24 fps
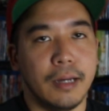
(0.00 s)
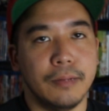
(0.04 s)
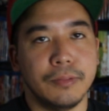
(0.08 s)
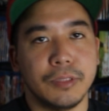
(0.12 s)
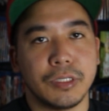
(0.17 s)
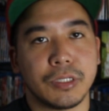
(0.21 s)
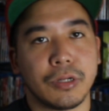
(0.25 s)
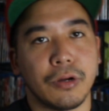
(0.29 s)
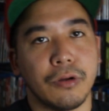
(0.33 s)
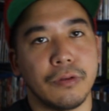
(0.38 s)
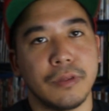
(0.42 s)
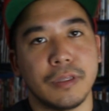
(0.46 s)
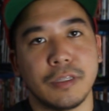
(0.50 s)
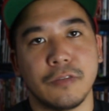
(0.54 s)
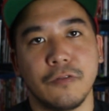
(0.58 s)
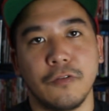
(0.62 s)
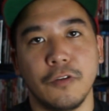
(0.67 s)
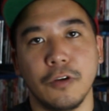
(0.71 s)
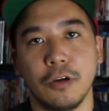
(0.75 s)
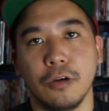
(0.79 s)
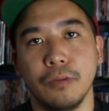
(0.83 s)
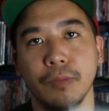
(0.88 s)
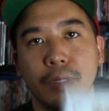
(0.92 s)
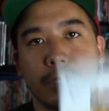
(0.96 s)
Just heard this
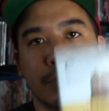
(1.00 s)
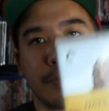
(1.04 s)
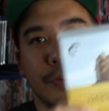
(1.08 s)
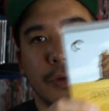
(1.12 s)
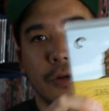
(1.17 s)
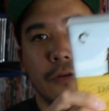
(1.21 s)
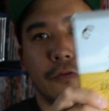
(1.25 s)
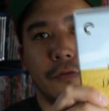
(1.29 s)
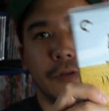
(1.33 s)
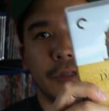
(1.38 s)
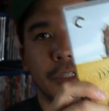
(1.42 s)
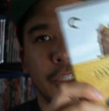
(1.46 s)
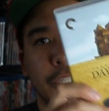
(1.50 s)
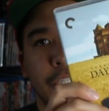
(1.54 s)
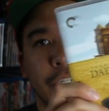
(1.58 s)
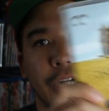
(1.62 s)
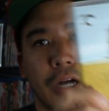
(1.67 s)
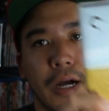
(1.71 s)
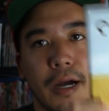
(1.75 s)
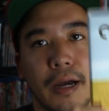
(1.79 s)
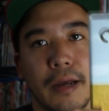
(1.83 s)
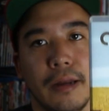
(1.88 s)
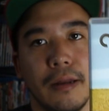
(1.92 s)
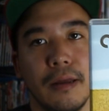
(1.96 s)
film is beautifully
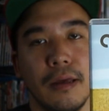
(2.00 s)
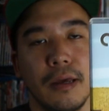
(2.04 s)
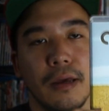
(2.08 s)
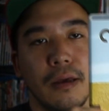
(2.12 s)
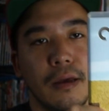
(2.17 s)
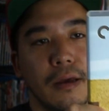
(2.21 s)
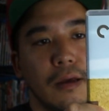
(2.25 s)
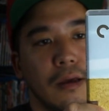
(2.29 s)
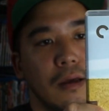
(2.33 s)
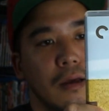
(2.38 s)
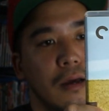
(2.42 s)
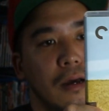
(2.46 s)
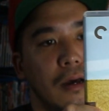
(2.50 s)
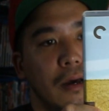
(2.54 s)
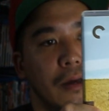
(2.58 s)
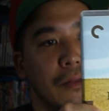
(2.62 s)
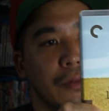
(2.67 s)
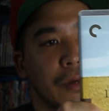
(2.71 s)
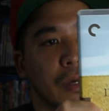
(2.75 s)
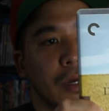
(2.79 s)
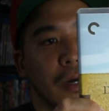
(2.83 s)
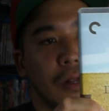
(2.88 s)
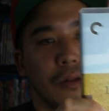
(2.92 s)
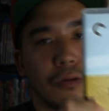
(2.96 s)
shot.
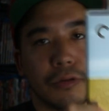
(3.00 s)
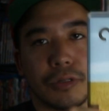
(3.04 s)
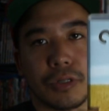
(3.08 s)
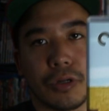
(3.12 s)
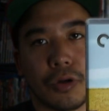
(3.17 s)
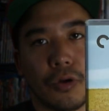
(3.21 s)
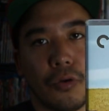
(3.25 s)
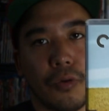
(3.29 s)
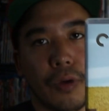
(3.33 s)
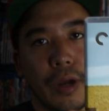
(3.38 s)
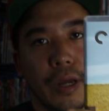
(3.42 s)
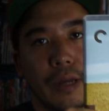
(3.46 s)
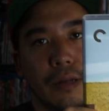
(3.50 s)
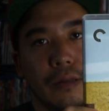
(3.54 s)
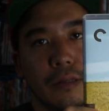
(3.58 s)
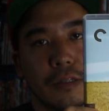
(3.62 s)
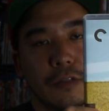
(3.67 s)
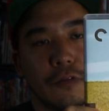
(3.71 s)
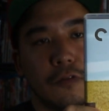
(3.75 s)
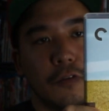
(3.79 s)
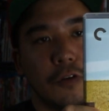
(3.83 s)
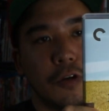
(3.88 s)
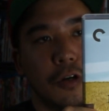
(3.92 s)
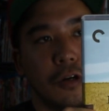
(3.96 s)
The colors are great in
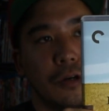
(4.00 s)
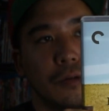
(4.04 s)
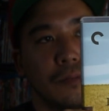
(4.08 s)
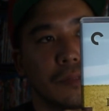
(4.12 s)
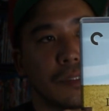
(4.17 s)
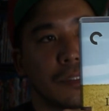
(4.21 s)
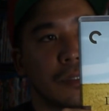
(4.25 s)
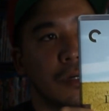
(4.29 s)
this film,